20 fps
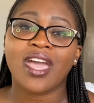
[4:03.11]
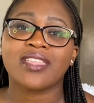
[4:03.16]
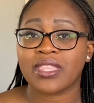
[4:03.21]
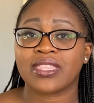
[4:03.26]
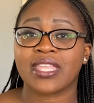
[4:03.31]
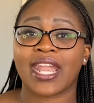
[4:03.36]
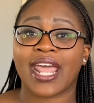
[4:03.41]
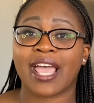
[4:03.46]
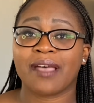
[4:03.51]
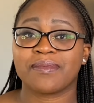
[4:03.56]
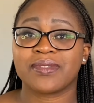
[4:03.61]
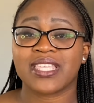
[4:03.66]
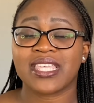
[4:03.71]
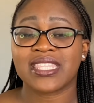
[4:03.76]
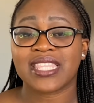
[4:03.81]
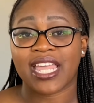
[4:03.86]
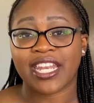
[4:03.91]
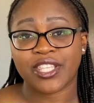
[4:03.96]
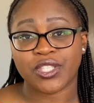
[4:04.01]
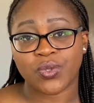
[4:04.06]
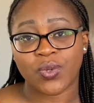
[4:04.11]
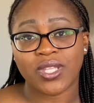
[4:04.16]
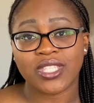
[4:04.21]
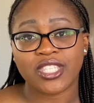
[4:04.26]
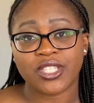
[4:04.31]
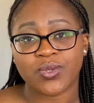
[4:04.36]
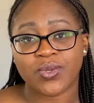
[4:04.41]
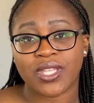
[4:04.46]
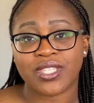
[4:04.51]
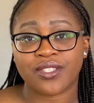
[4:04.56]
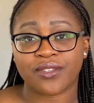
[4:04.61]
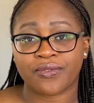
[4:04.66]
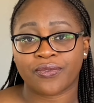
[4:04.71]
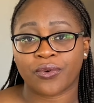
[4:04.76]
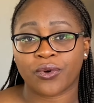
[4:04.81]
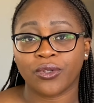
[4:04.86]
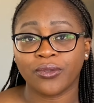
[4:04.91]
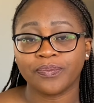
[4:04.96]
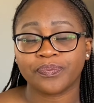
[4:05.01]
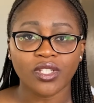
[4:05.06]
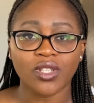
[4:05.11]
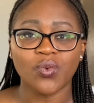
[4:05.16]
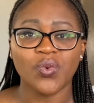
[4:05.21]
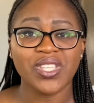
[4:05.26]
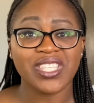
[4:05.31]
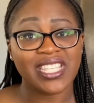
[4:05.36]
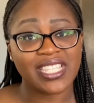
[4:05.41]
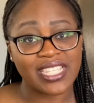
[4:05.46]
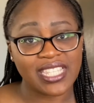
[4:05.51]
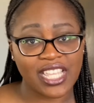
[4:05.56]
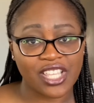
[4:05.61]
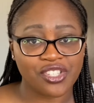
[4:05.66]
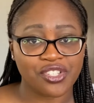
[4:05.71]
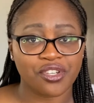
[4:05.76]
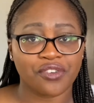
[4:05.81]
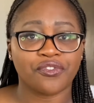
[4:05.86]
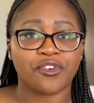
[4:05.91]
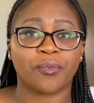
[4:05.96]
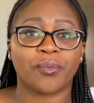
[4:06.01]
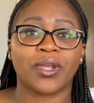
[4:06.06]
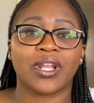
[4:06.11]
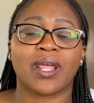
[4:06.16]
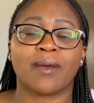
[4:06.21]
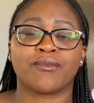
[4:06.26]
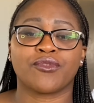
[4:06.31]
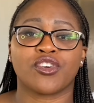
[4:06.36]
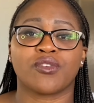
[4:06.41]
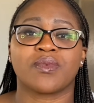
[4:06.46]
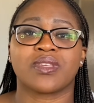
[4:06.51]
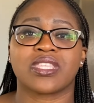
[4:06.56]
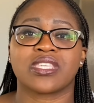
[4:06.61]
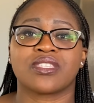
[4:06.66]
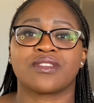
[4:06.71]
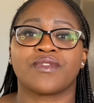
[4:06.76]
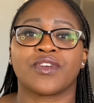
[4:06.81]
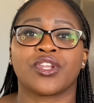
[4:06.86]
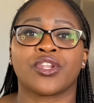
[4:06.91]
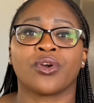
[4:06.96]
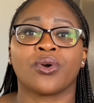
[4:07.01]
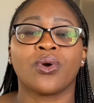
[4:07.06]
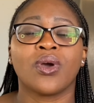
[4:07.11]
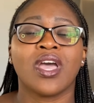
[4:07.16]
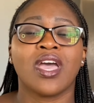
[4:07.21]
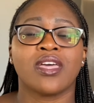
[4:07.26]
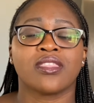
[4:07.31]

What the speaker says: then I am seeing that in 2024, which is next year from when I'm filming this video,